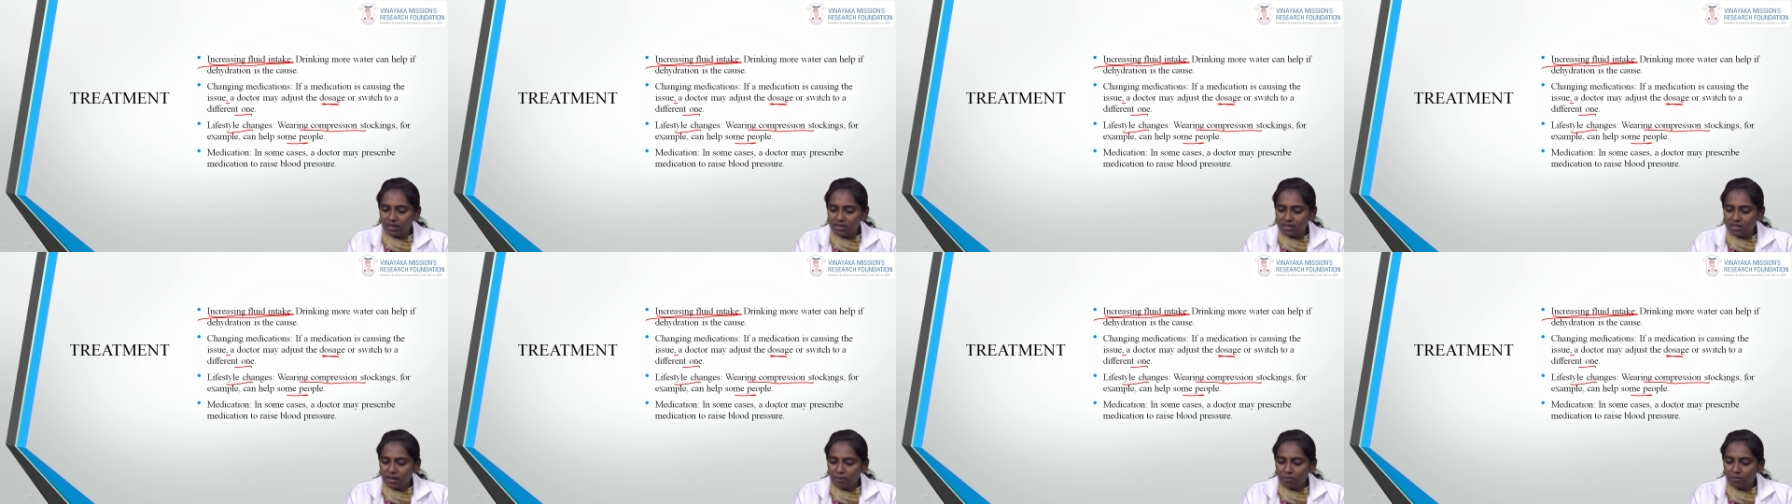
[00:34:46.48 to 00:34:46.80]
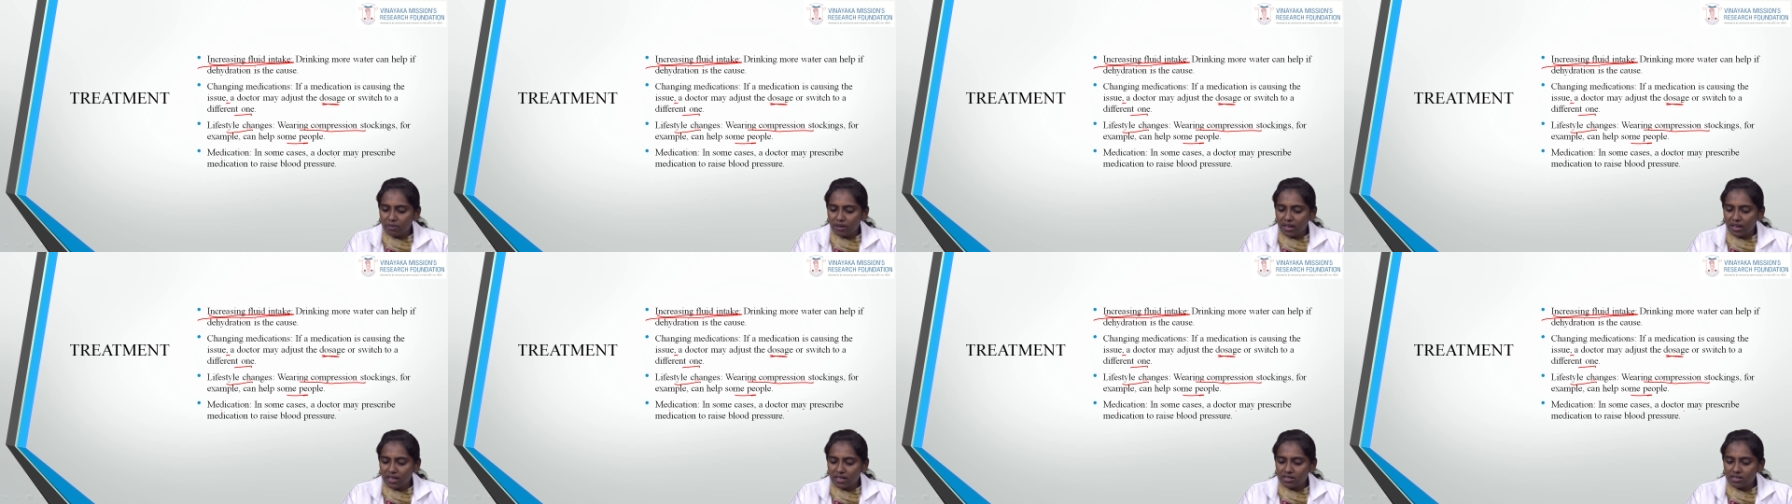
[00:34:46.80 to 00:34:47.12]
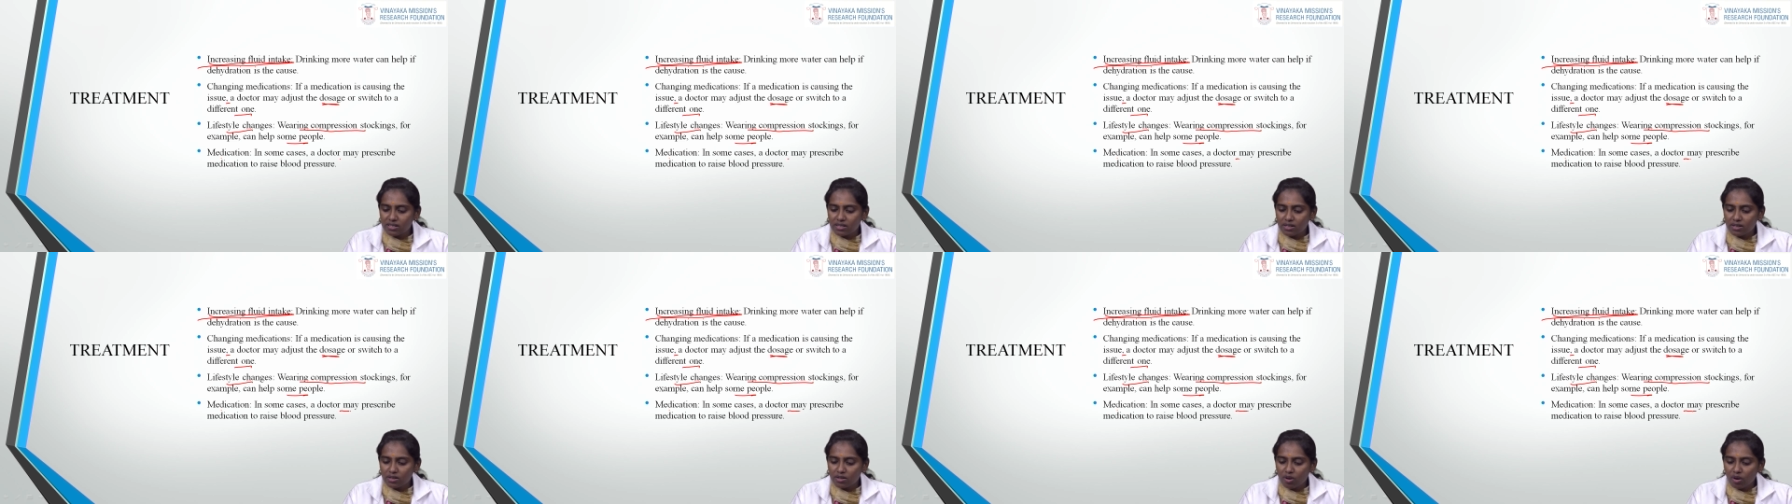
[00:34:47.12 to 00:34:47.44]
some
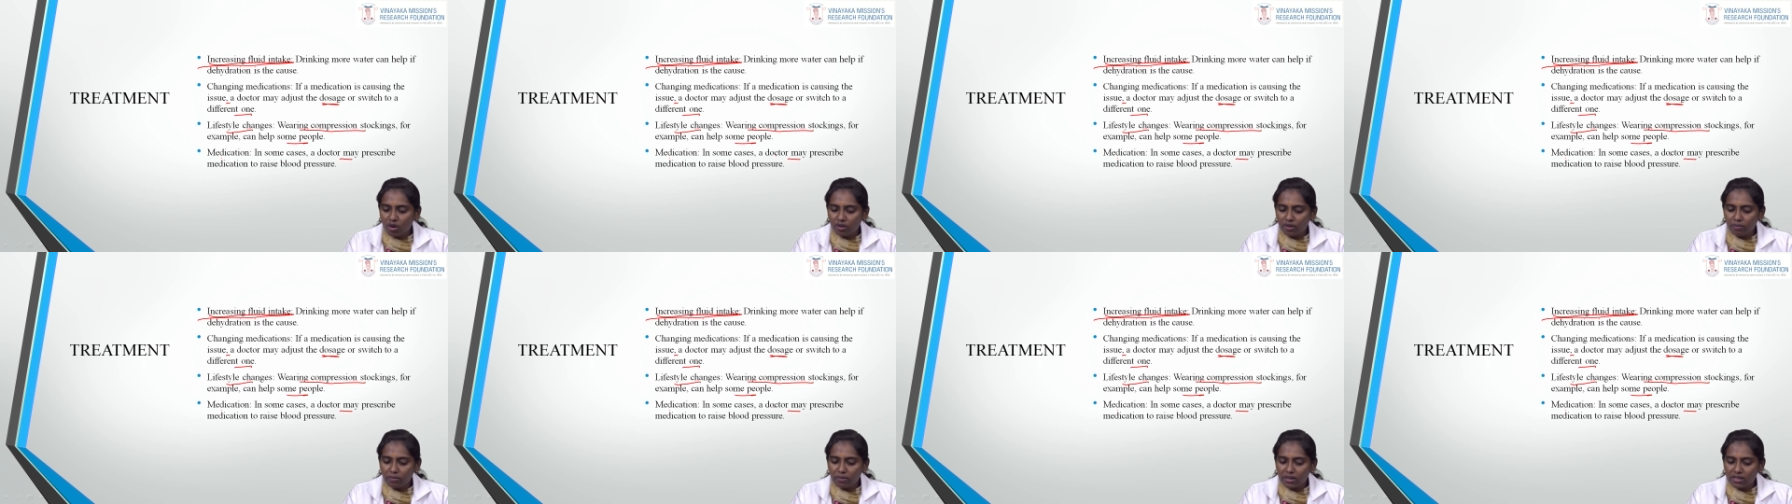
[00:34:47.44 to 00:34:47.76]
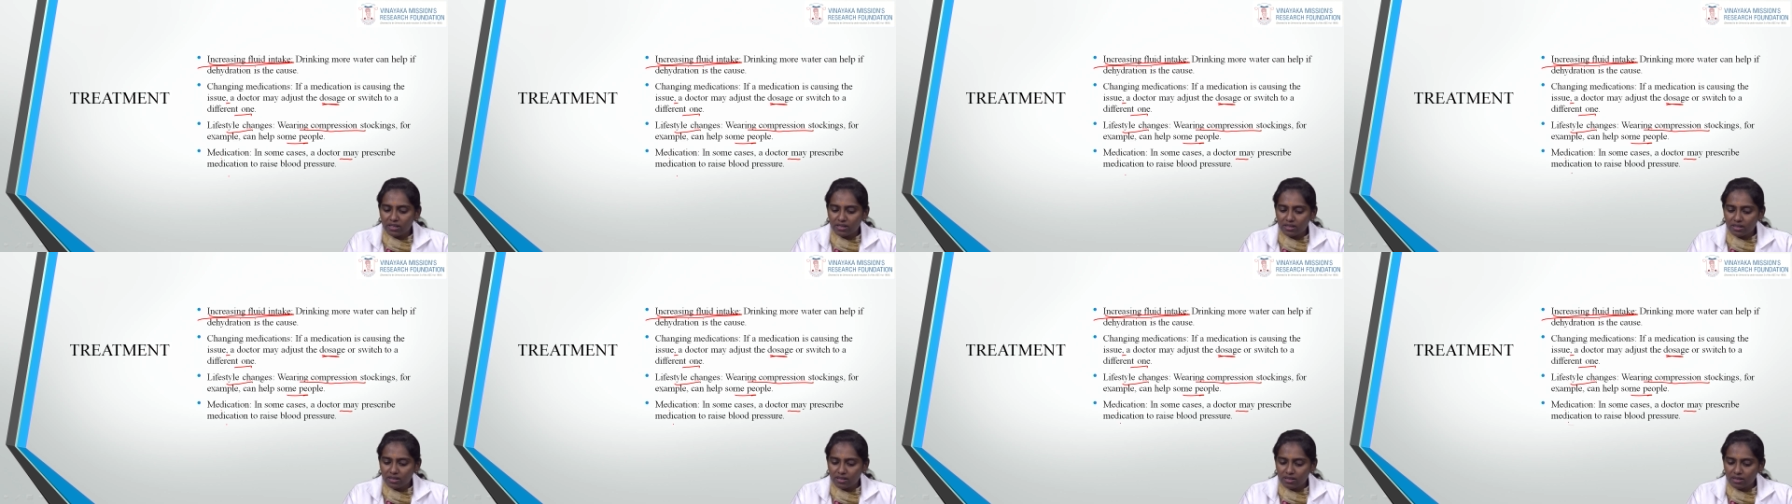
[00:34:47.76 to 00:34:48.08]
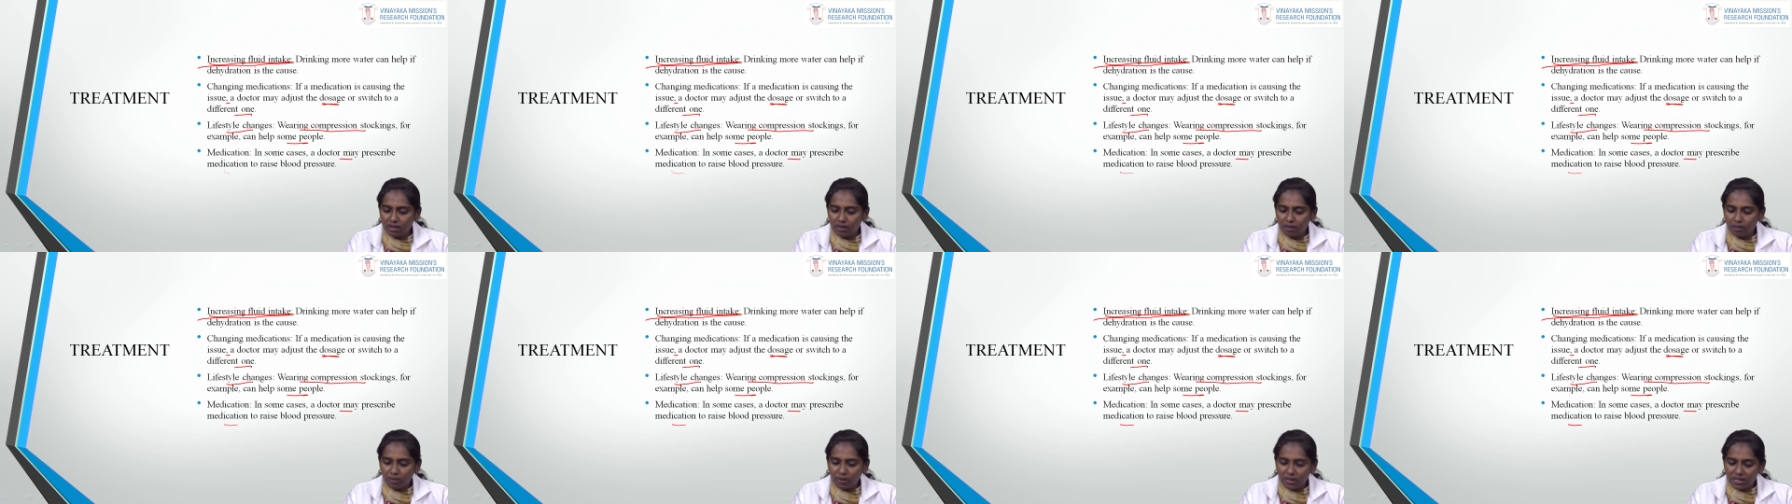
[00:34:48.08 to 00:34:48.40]
cases a doctor may
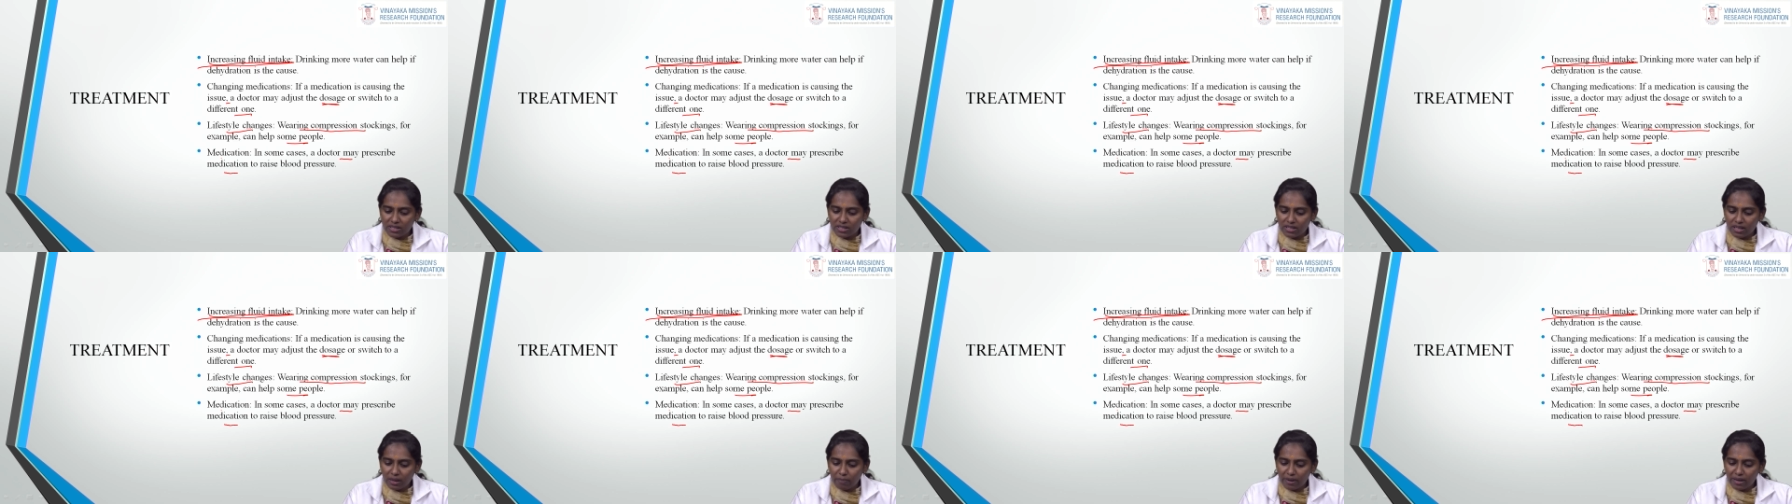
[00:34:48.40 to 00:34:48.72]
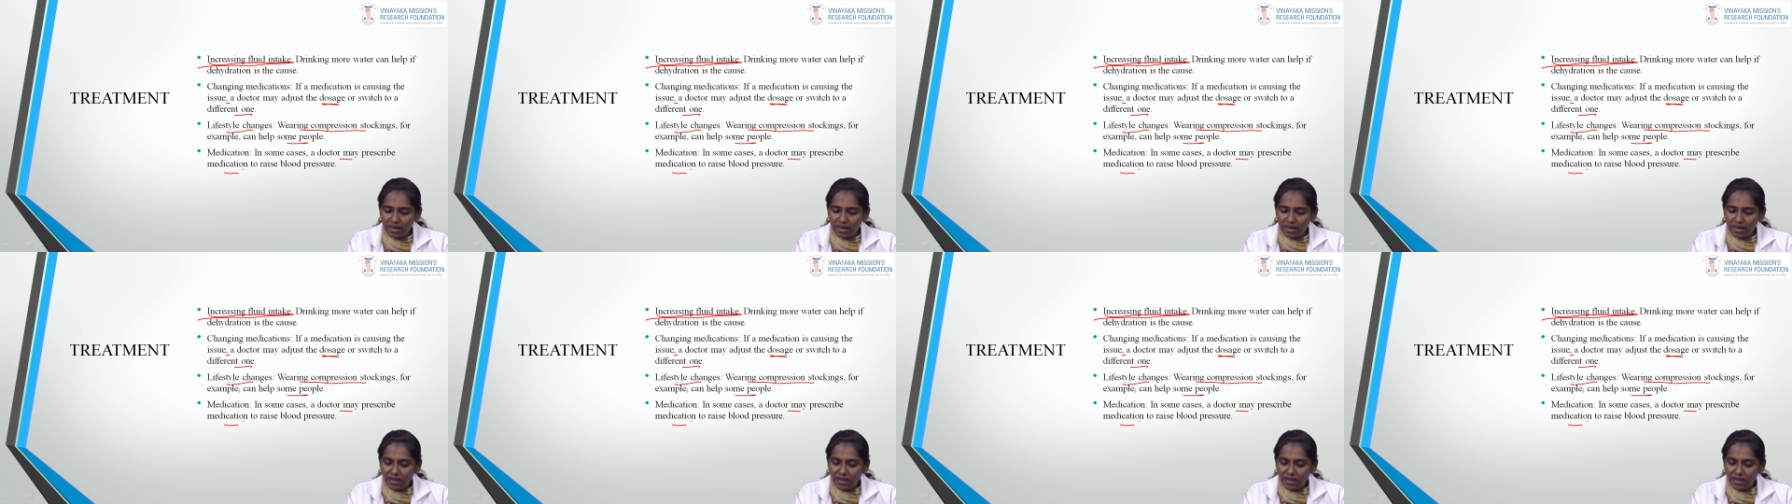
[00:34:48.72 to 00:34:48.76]
prescribe